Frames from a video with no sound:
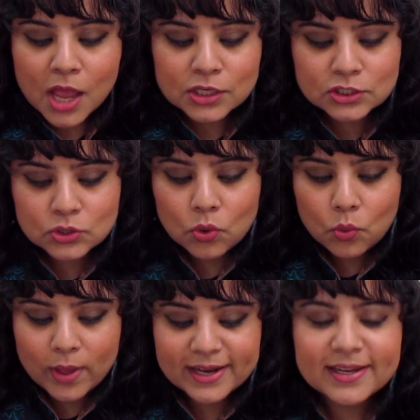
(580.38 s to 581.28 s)
So
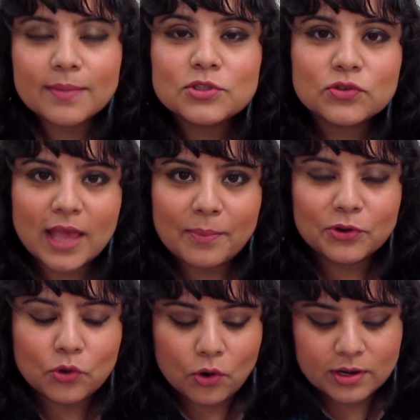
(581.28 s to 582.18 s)
when it comes to
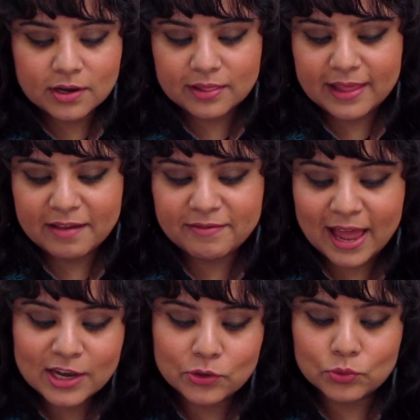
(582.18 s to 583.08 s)
Capricorn, their
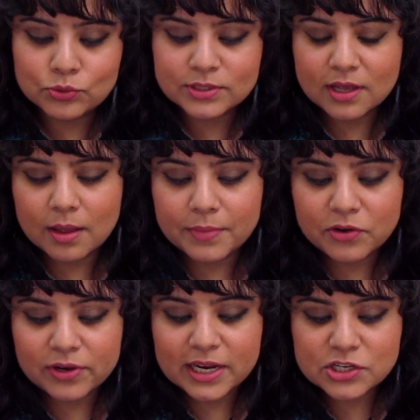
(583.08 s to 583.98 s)
values in
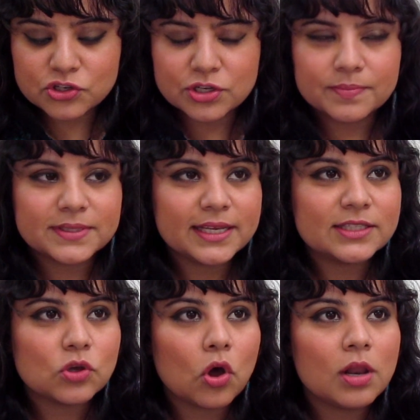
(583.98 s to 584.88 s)
relationships,
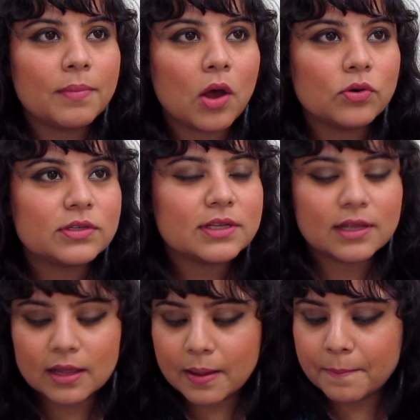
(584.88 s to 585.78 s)
it's all about
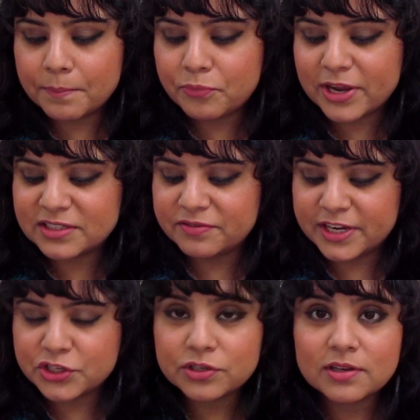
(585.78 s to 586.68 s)

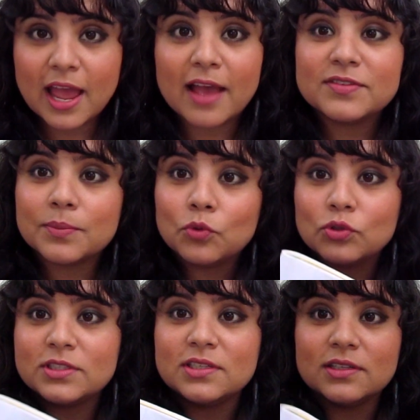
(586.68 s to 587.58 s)
preservation. I have some
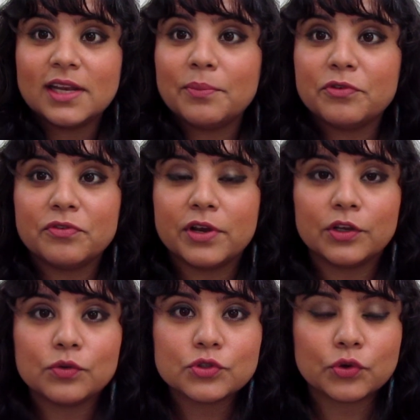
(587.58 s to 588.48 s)
notes here that I'm referring
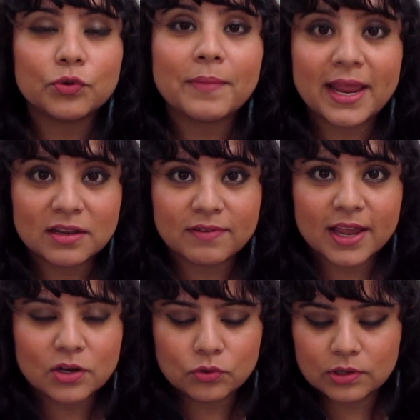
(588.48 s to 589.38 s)
to, so don't mind if
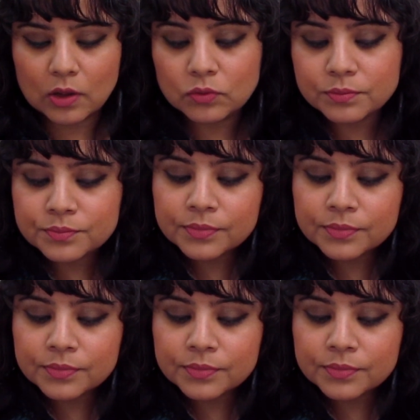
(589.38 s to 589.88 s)
I look down.